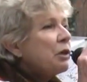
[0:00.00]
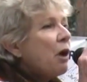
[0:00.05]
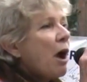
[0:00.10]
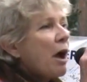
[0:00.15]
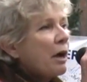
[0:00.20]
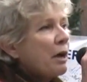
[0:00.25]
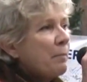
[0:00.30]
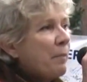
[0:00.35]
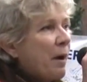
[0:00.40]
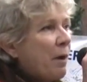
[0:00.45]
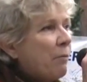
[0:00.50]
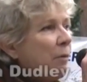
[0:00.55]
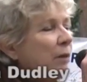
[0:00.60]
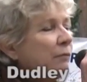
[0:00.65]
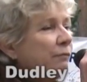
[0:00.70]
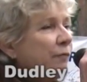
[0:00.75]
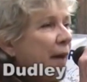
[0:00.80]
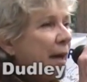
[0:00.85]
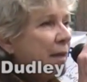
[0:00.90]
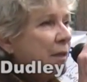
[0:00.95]
talk about
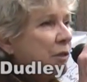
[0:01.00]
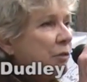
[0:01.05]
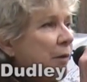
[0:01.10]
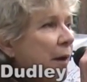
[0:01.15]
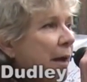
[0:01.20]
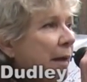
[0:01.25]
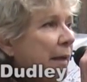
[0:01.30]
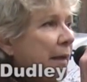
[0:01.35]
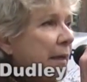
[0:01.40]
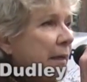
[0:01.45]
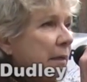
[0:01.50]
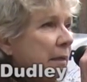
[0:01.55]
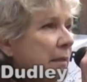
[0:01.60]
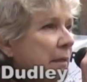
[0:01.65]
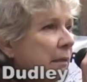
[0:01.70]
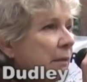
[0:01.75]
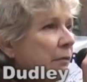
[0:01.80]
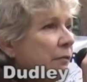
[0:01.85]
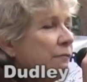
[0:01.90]
what fast track is.